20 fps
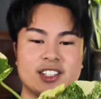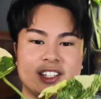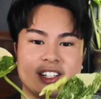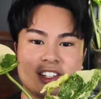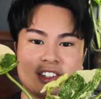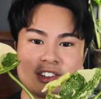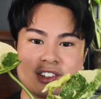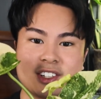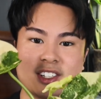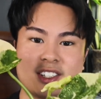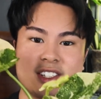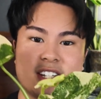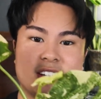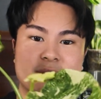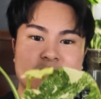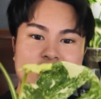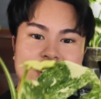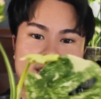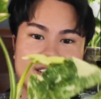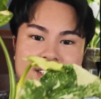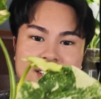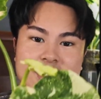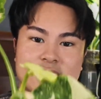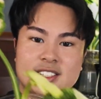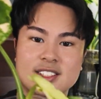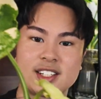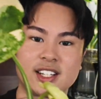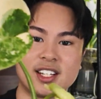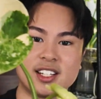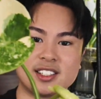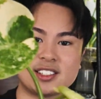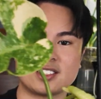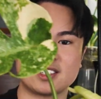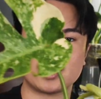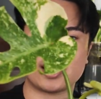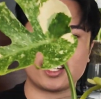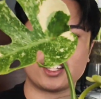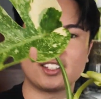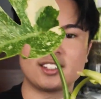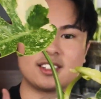interesting because it stays
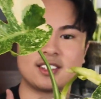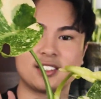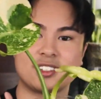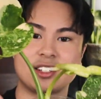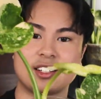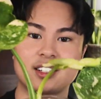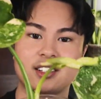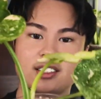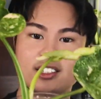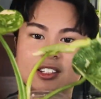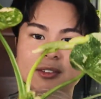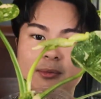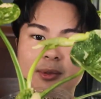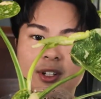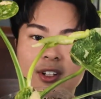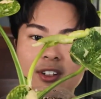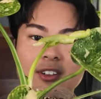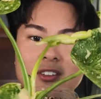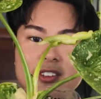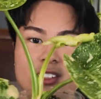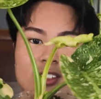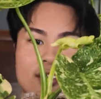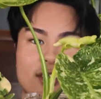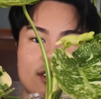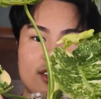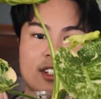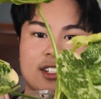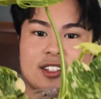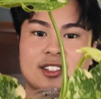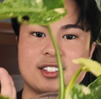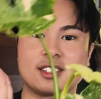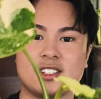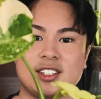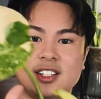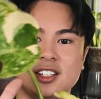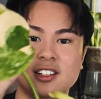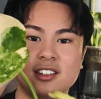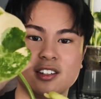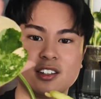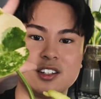nice and small. As you can see,